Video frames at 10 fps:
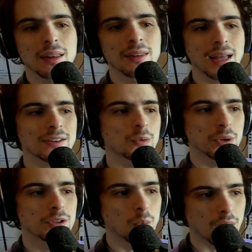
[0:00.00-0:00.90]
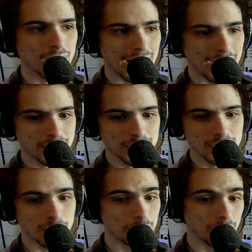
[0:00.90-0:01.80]
that's when you want to actually
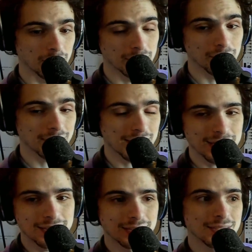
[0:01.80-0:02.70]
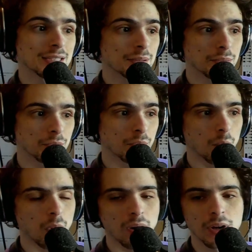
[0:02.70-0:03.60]
start burning your key to see them through the
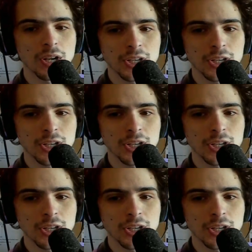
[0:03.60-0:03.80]
wall.